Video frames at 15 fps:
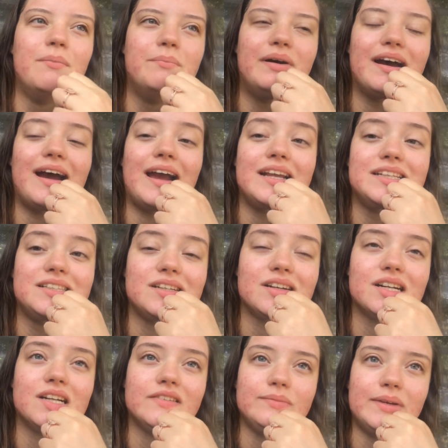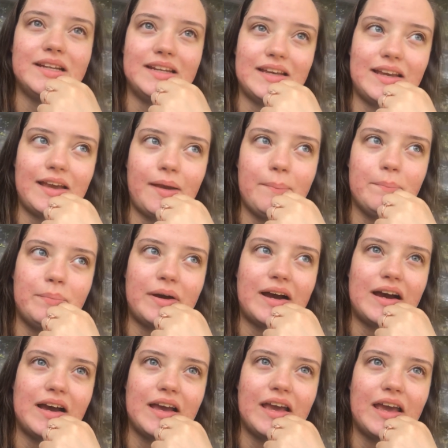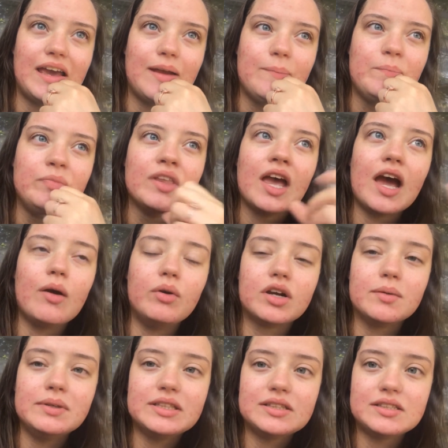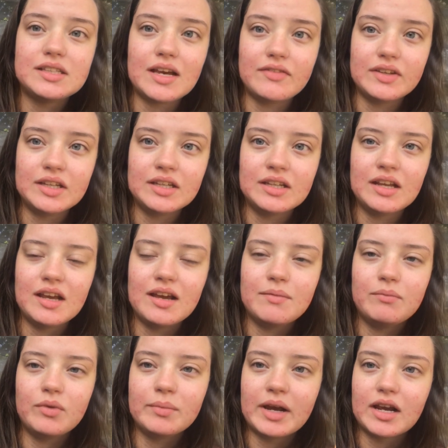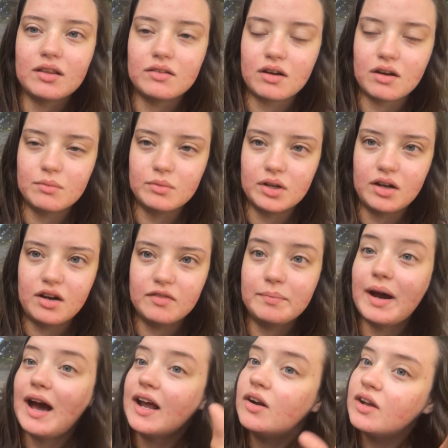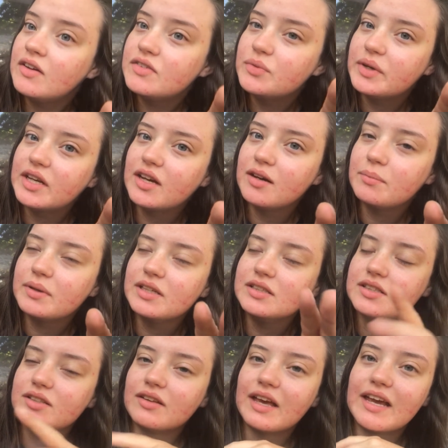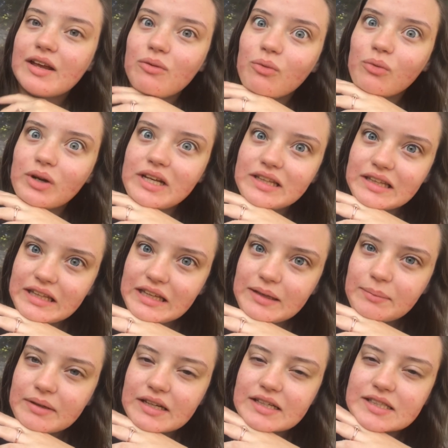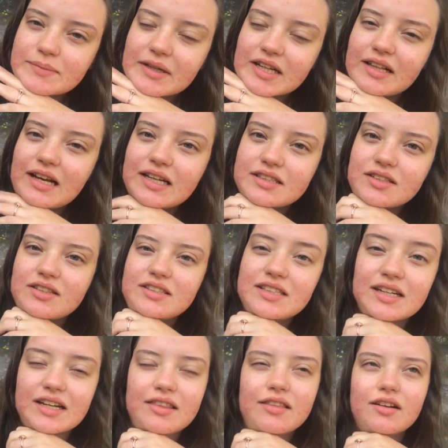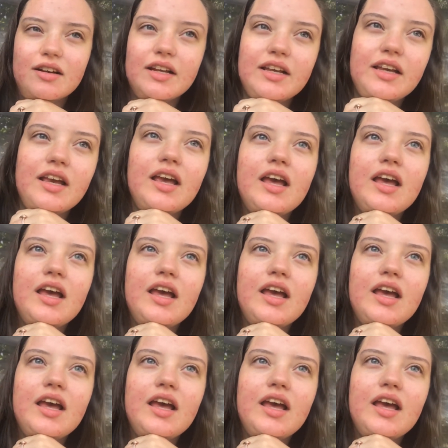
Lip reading: But I started off my day by, I woke up at 7 when my alarm went off, but I don't have to wake up until 8 really, because my class starts at 9:30.